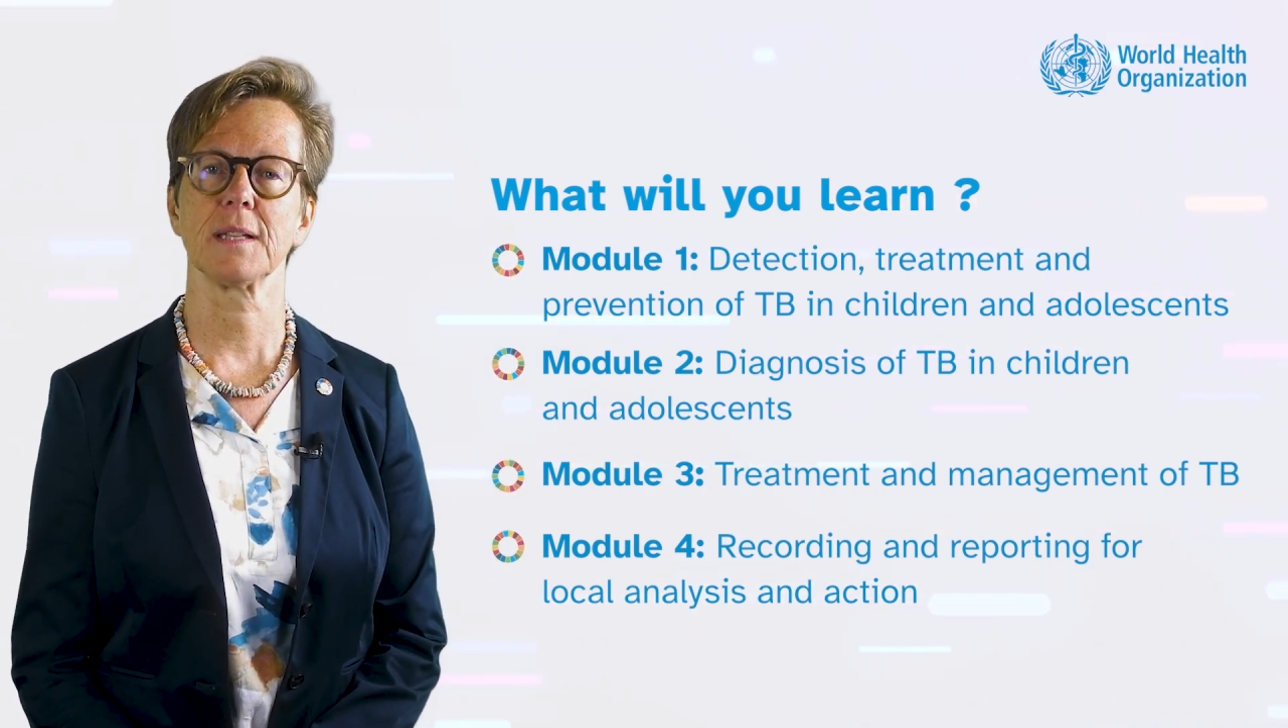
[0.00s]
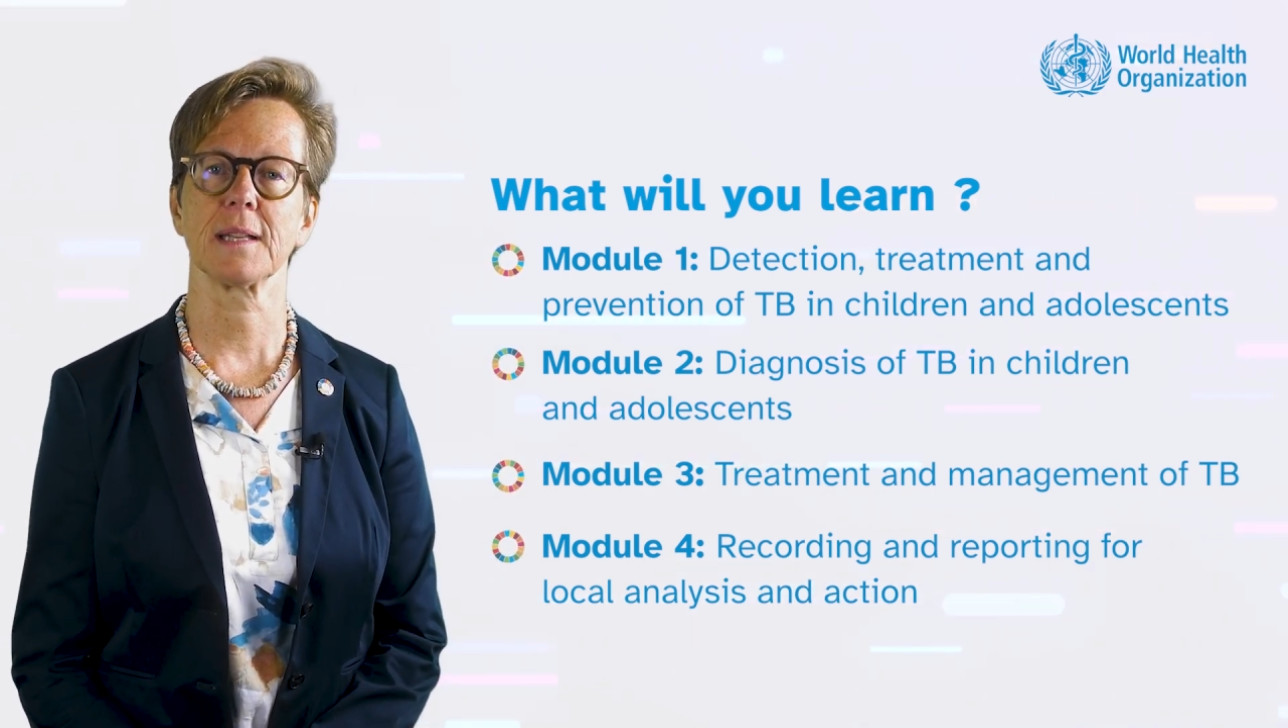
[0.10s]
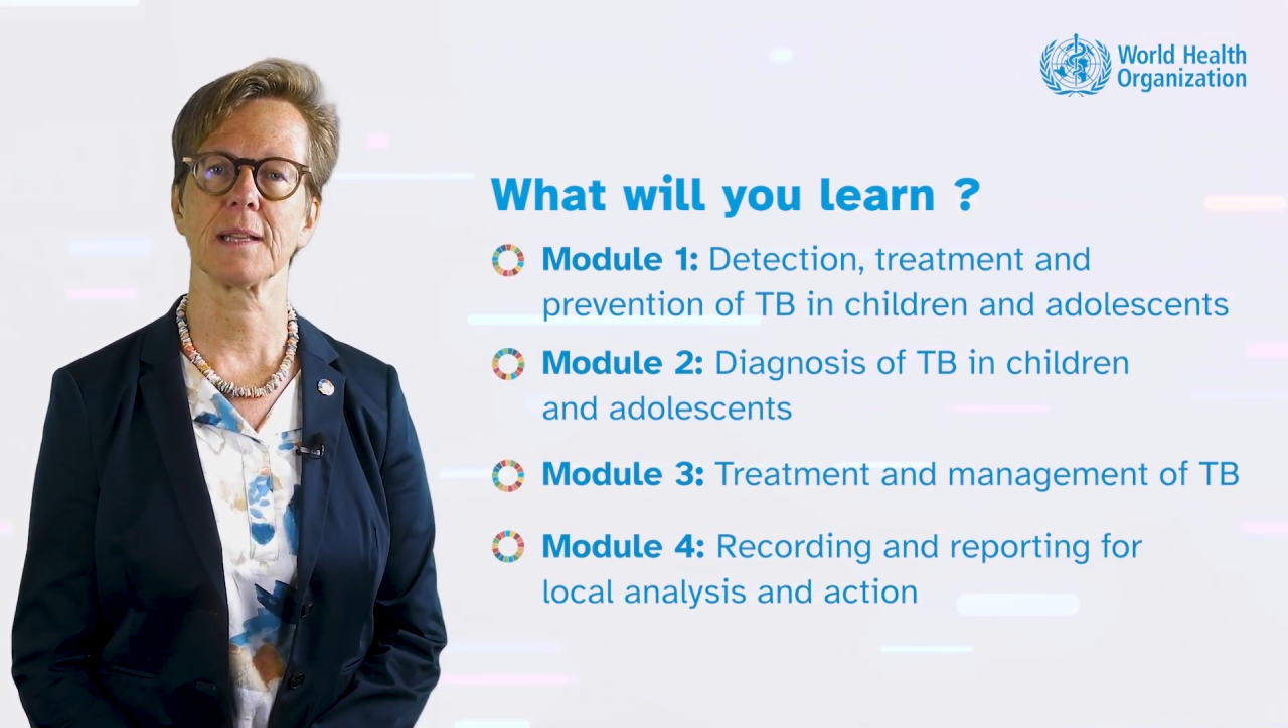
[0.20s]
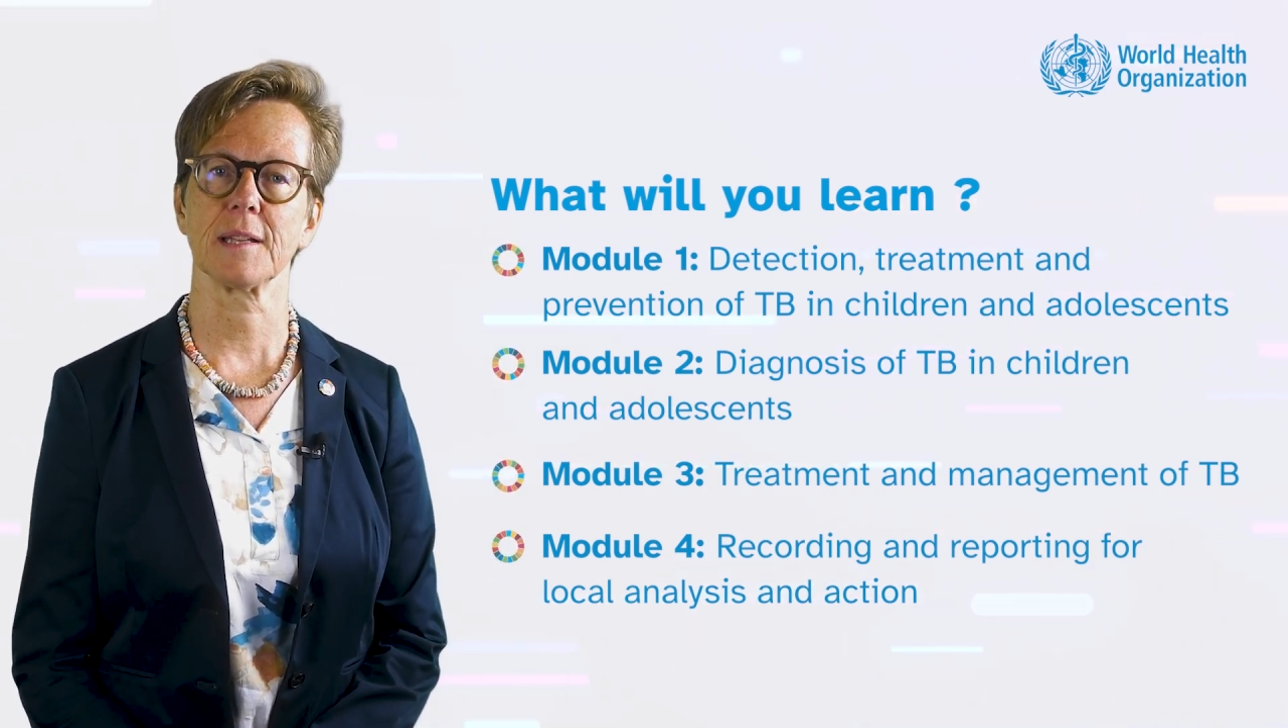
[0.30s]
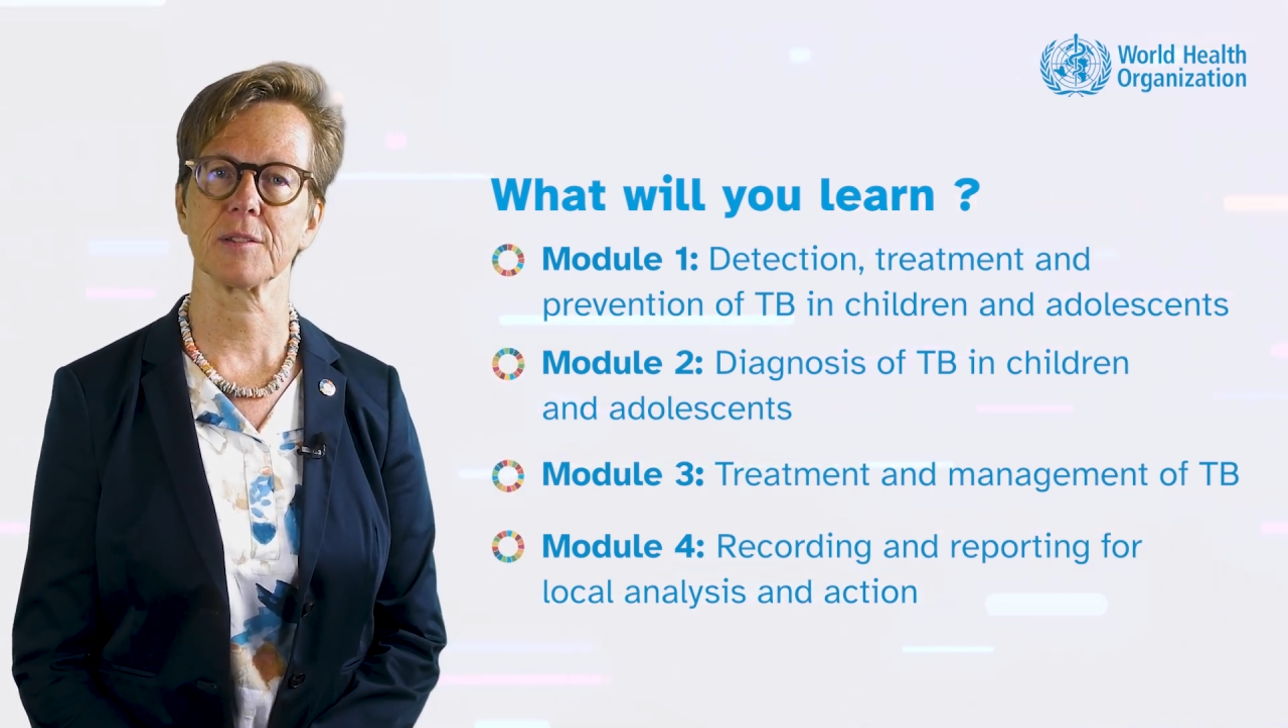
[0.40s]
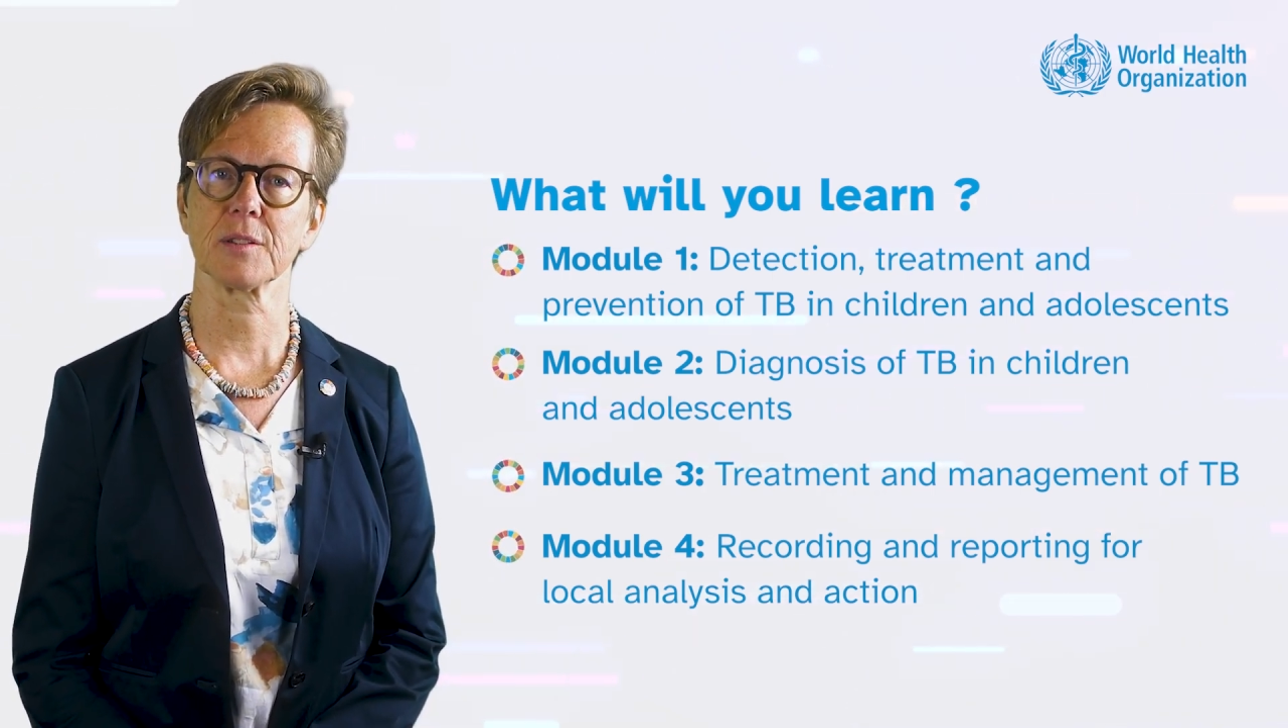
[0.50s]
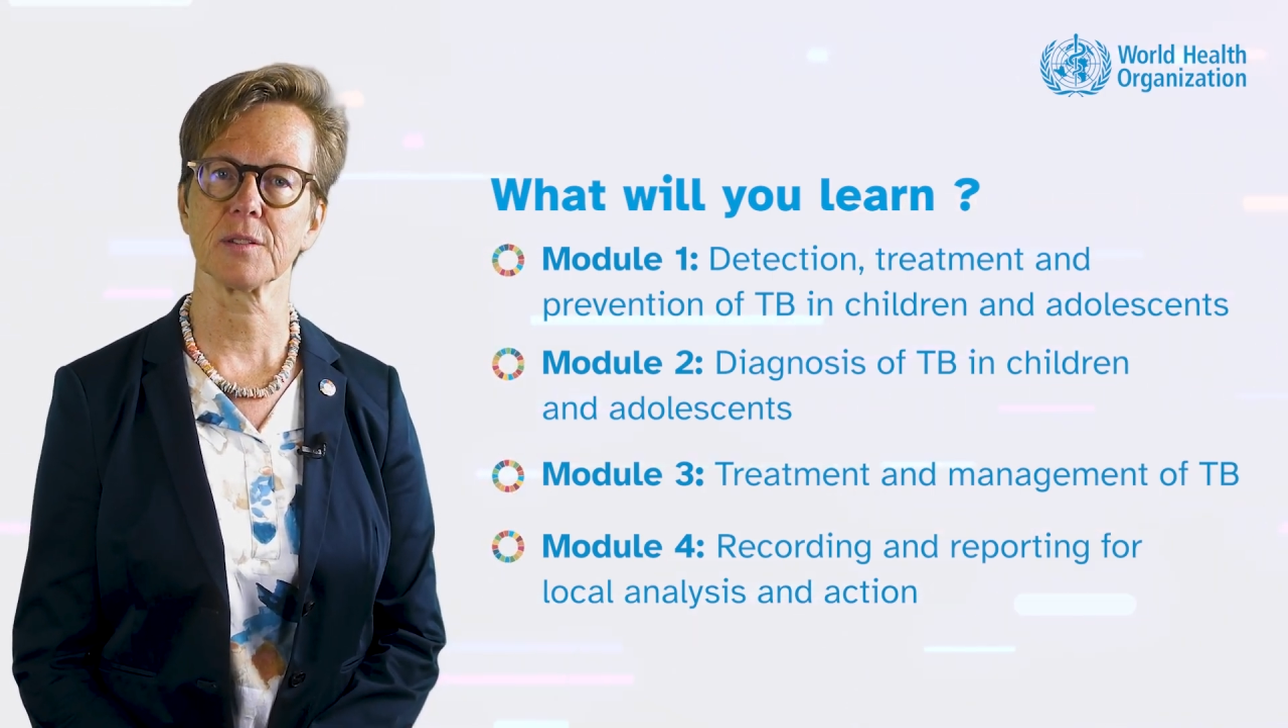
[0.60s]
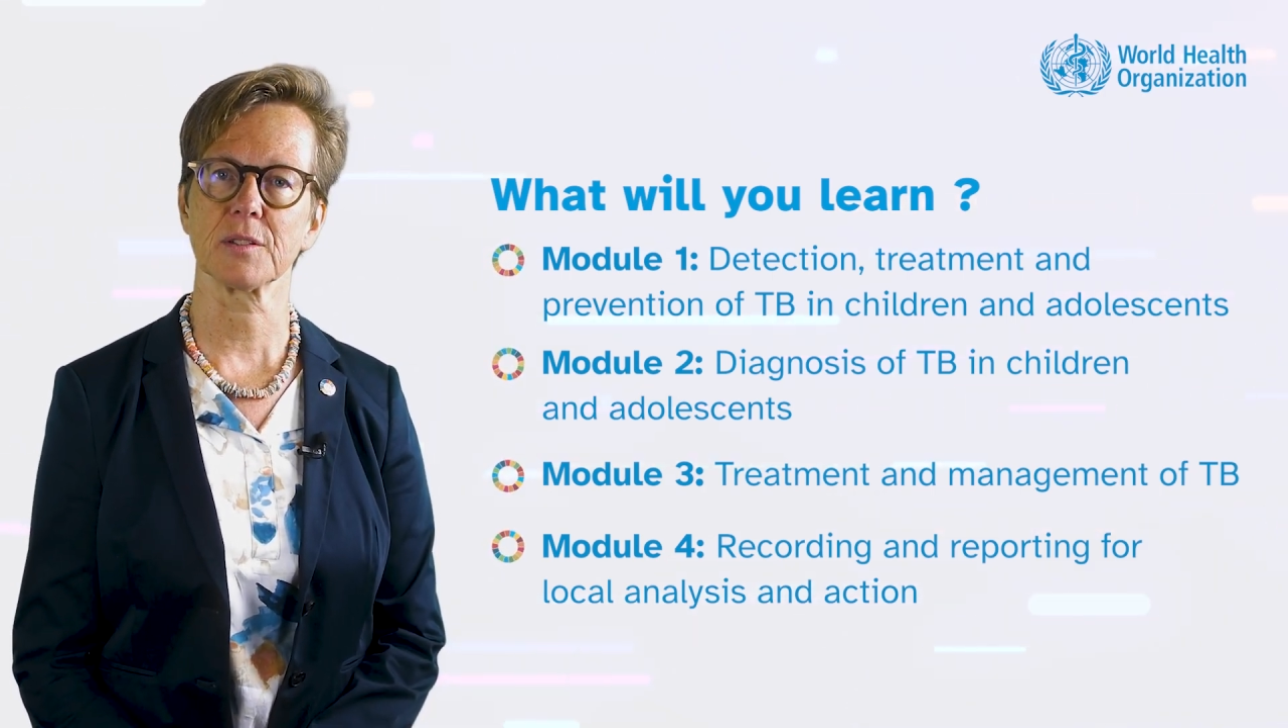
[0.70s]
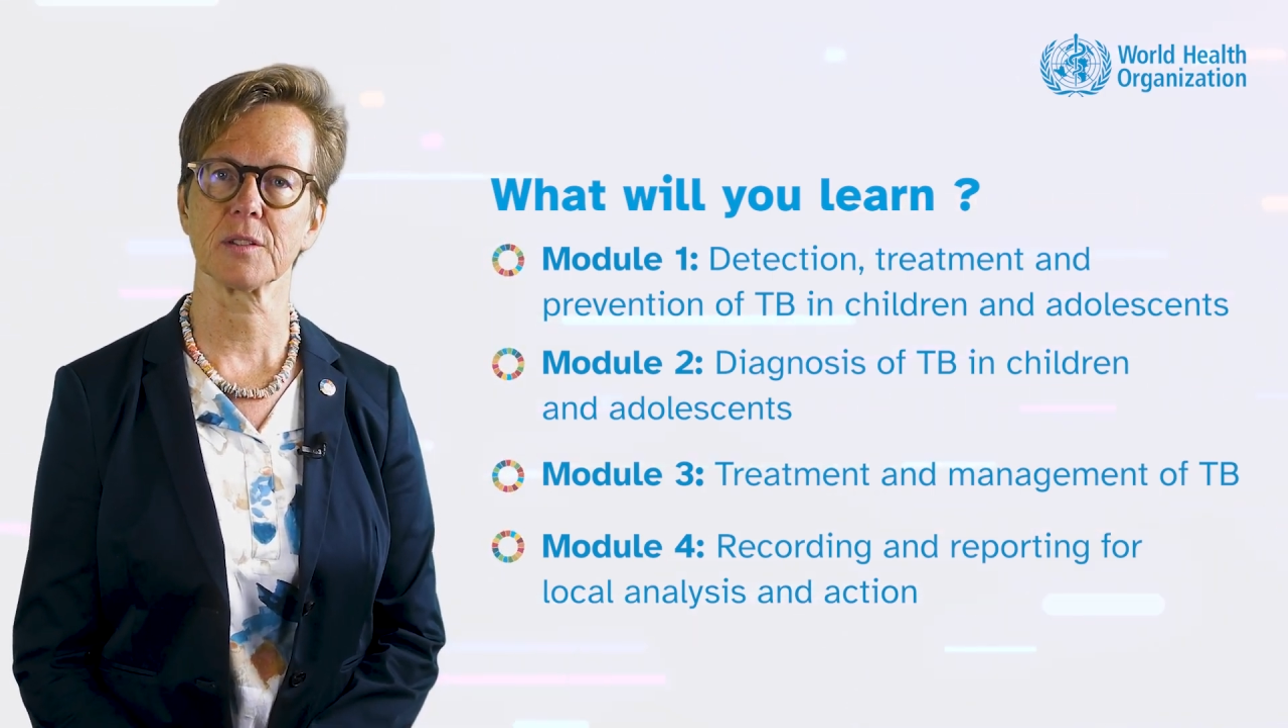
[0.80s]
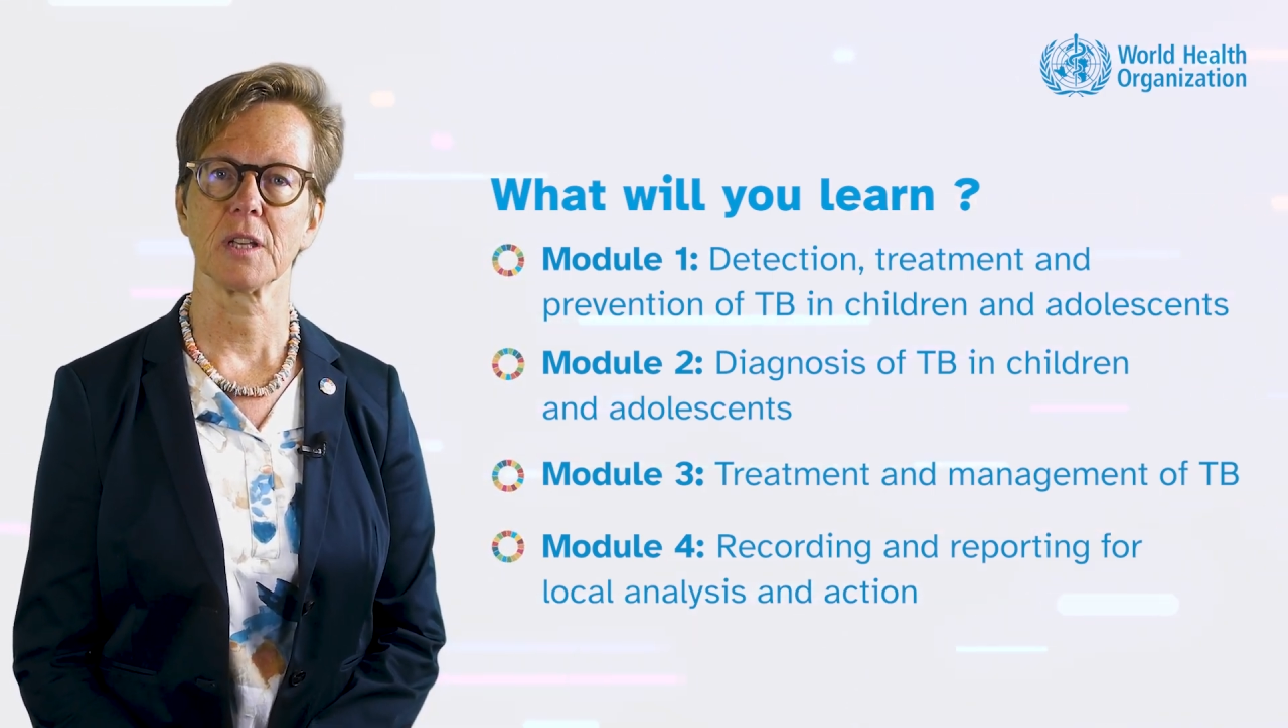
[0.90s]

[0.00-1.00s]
adolescents